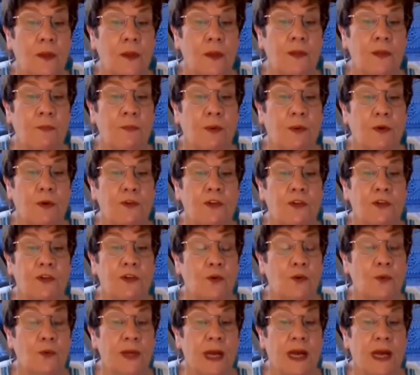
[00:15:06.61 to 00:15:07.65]
The person
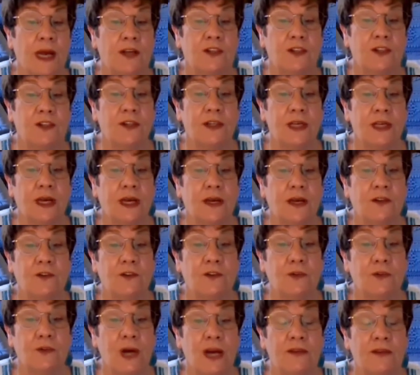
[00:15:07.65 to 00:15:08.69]
who reacts to the other
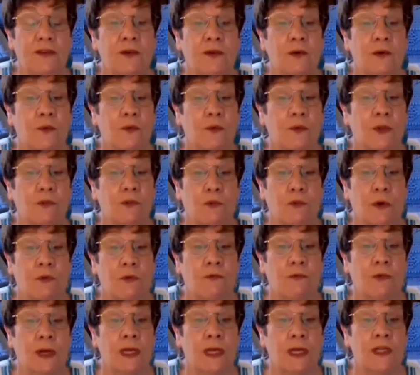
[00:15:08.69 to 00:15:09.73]
driver with road
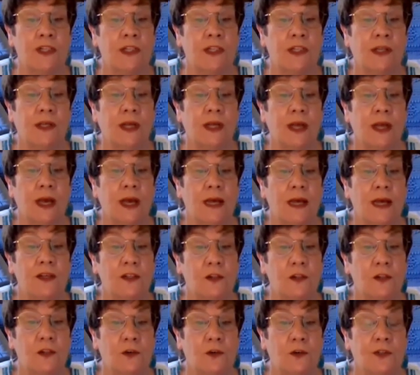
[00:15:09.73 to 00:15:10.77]
rage has
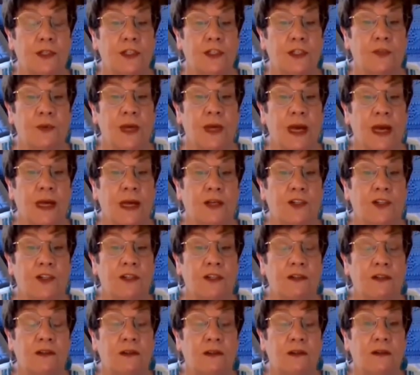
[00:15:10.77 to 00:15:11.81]
learned this
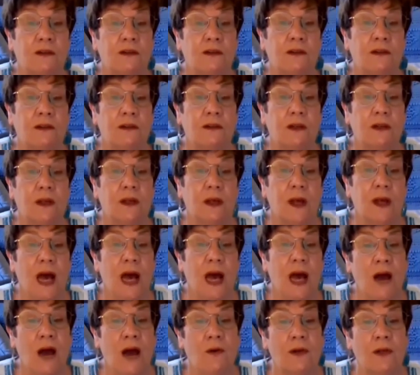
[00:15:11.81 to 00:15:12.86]
reaction.
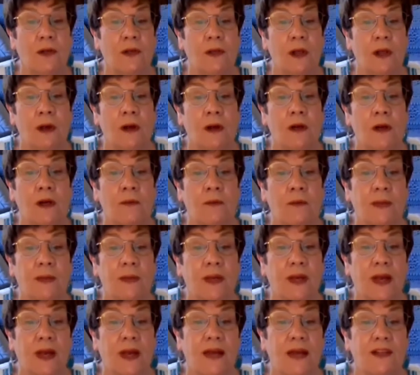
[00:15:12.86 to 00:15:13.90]
Our alarm
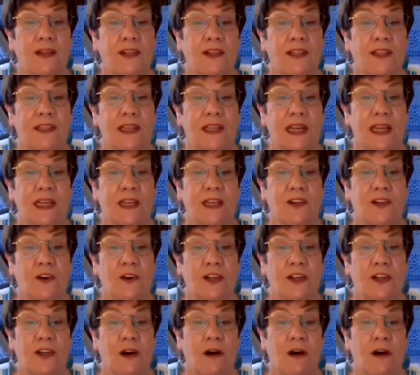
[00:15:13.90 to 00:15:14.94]
at a snake in our
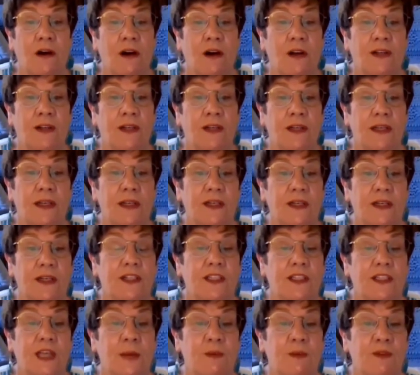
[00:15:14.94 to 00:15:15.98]
yard
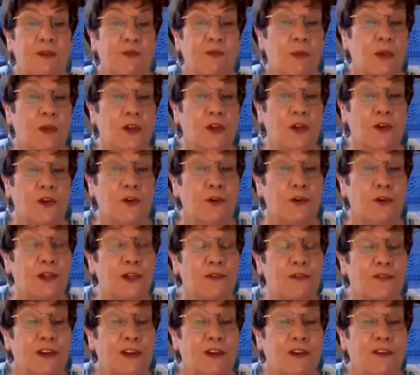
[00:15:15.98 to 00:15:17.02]
stems from a
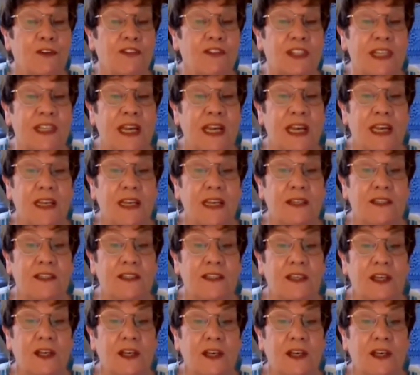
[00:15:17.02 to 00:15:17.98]
learned fear of snakes.